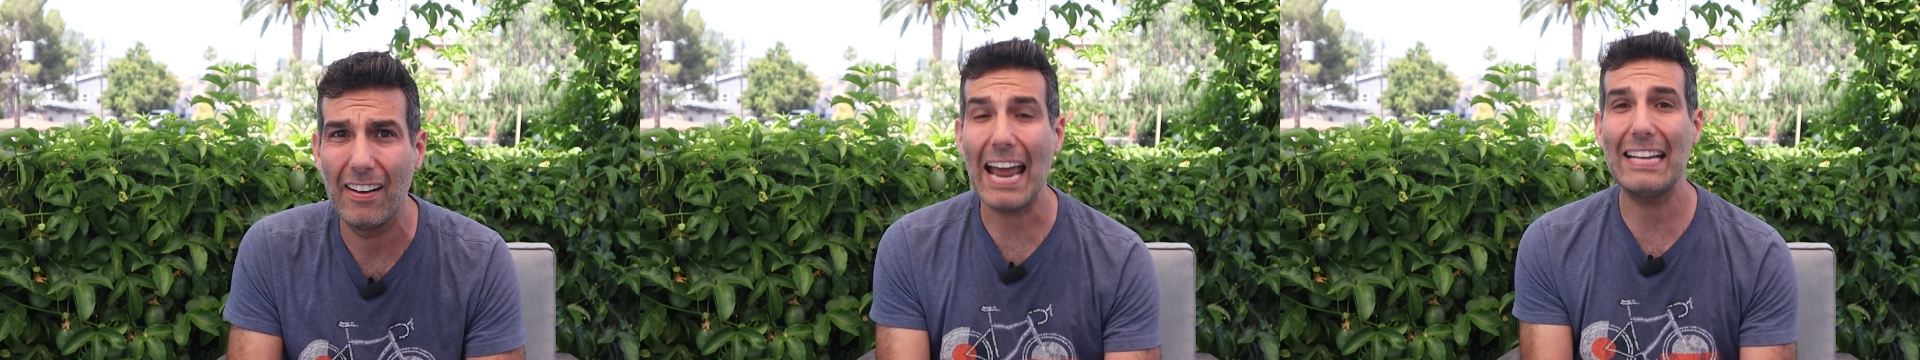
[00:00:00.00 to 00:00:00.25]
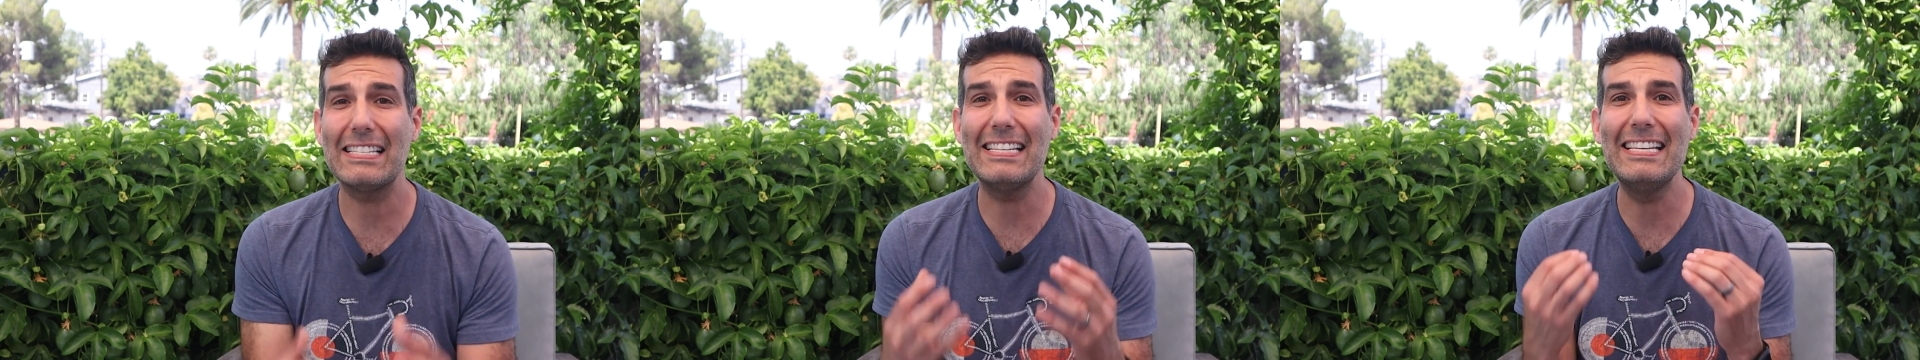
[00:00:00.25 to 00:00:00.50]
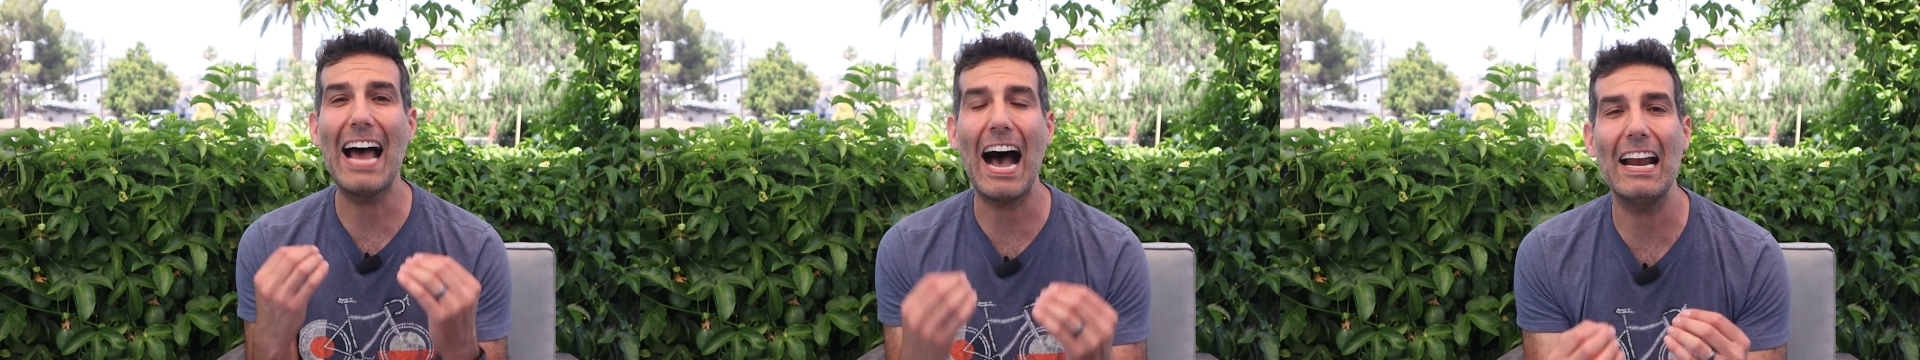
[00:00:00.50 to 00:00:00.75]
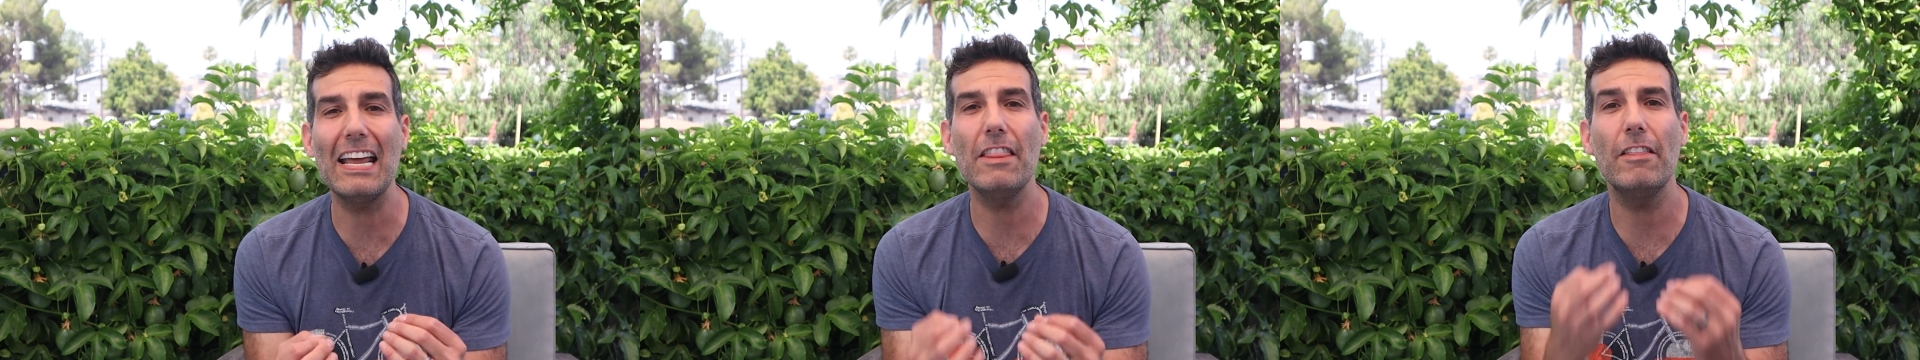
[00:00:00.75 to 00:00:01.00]
And it's
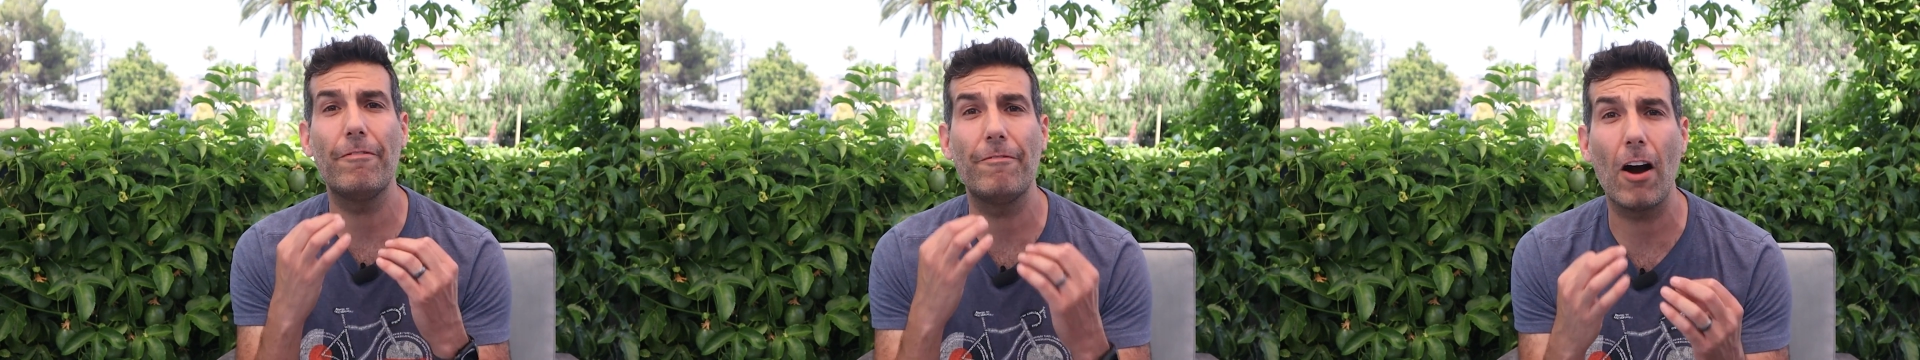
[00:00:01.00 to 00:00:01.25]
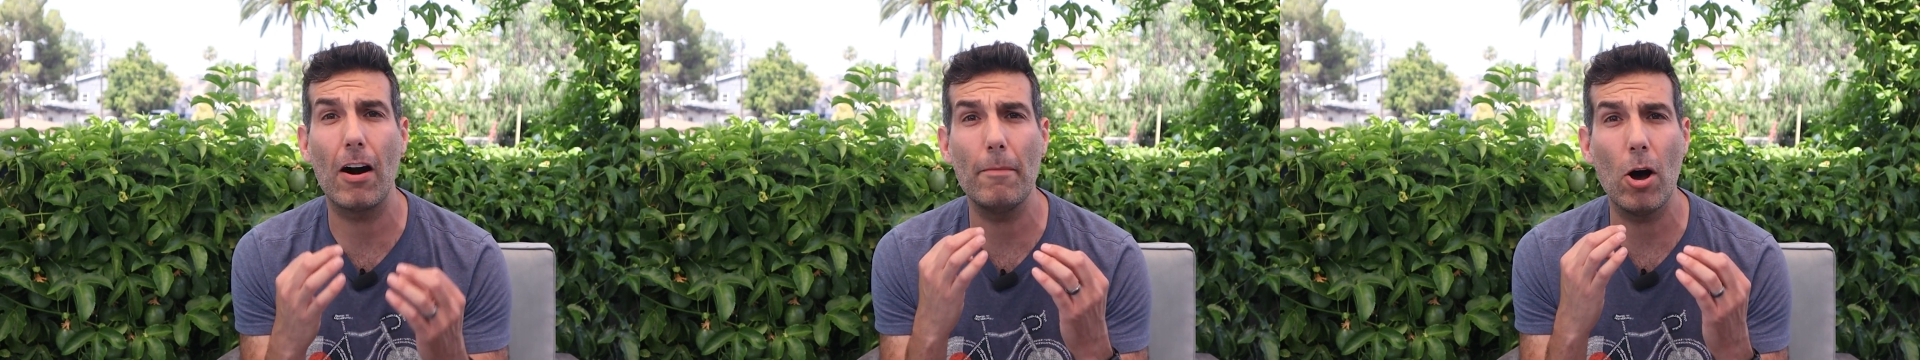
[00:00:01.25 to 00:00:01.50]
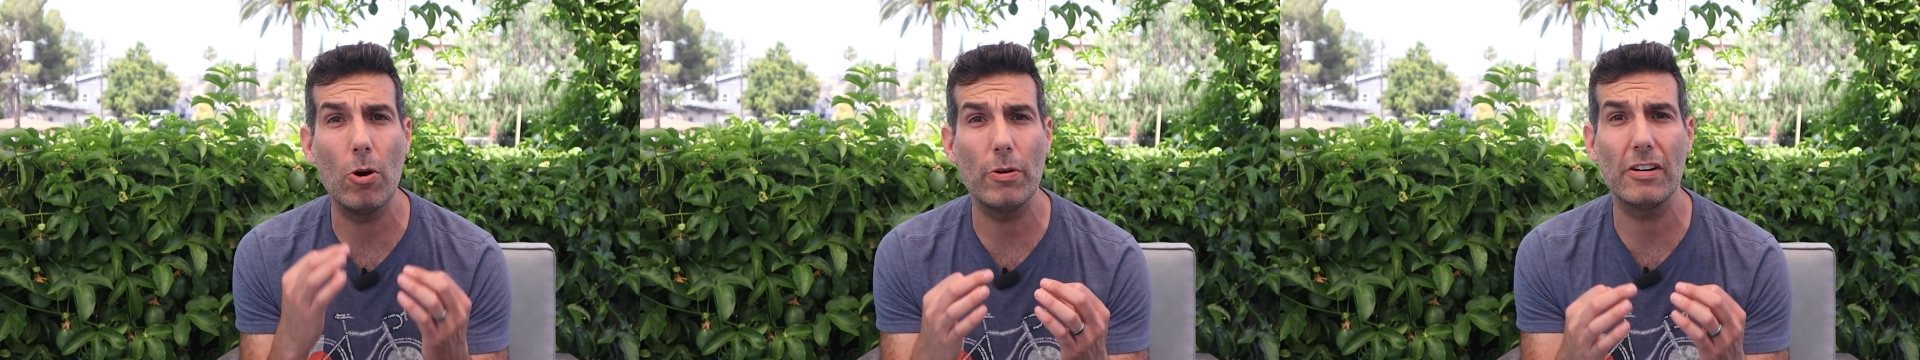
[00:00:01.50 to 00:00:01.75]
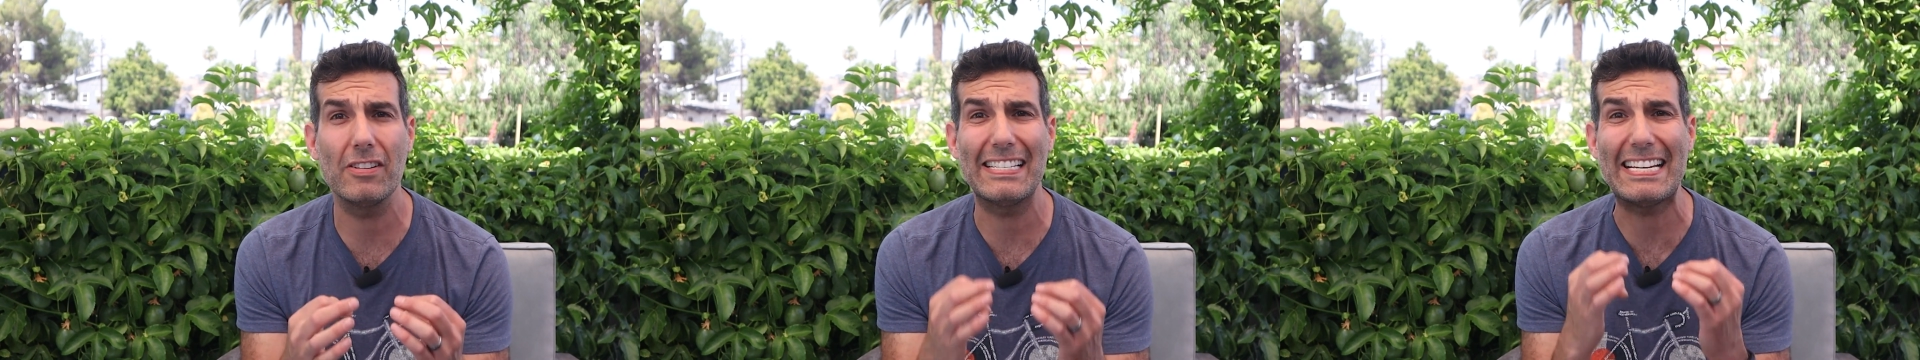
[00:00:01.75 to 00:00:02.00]
not in the farm
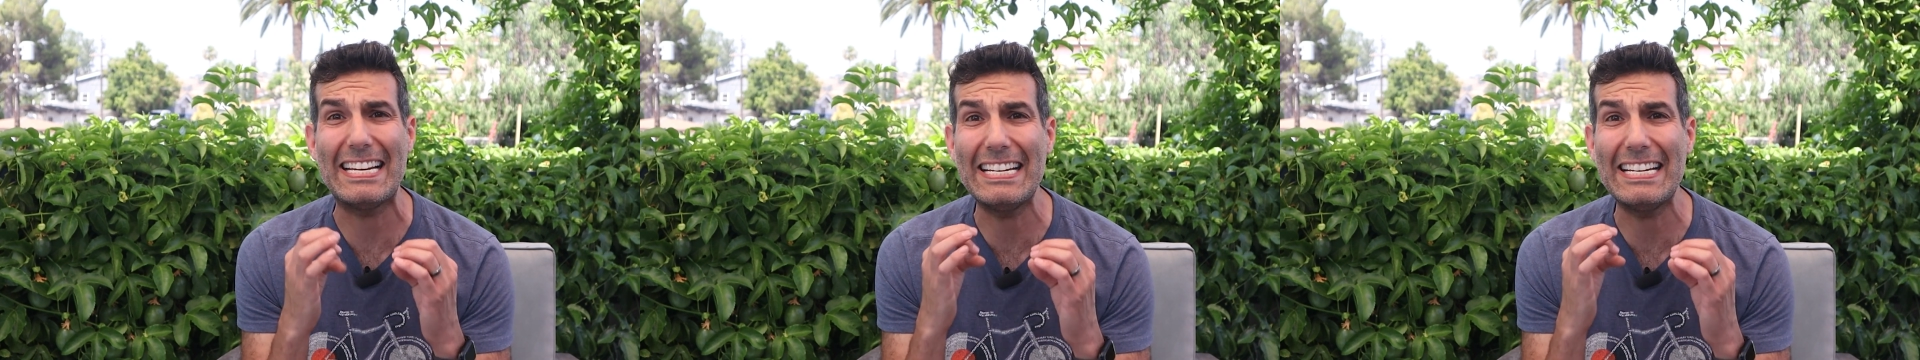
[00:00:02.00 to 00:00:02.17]
owner's